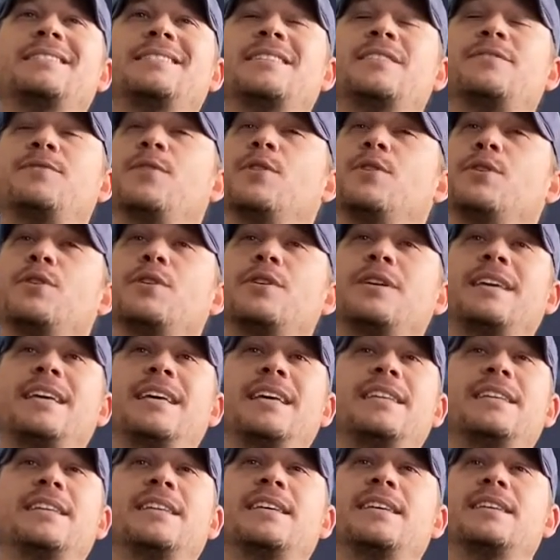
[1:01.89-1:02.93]
As for your
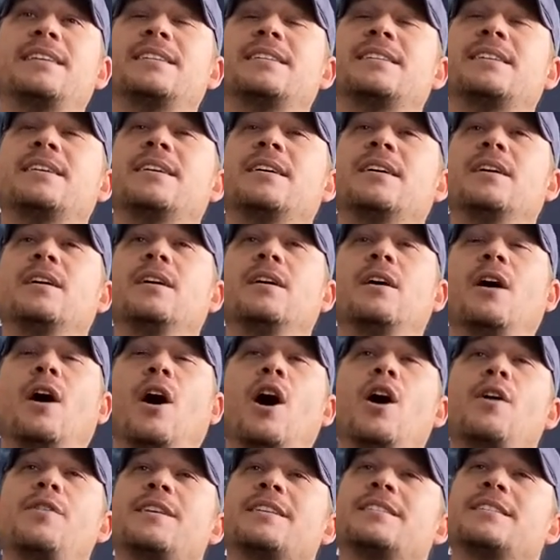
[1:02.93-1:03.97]
kidneys,
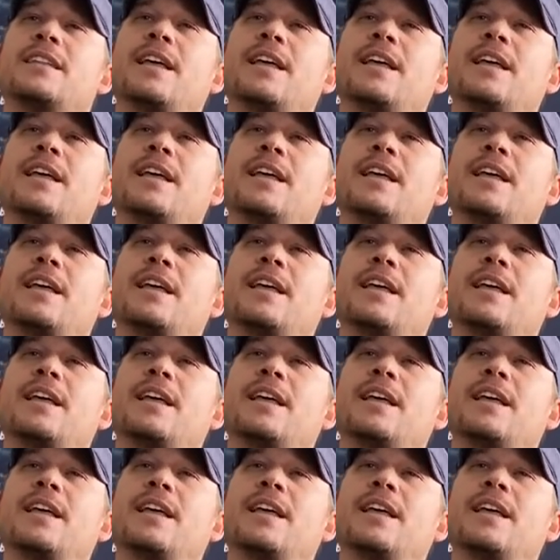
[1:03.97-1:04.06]
all that's